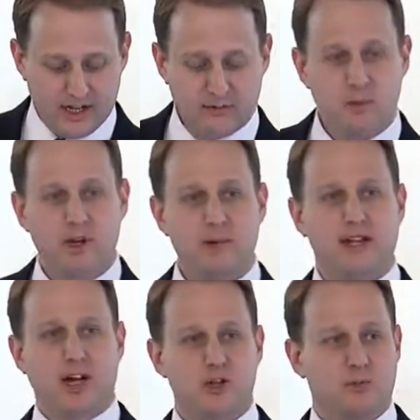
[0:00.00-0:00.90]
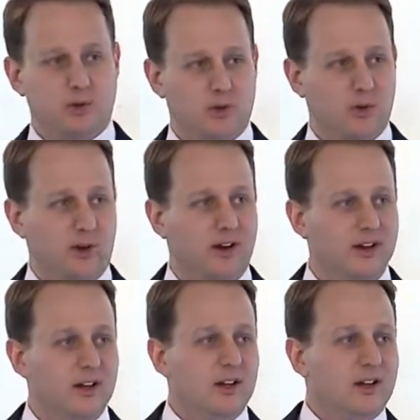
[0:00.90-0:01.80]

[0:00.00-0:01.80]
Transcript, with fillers: And if you want to be an entrepreneur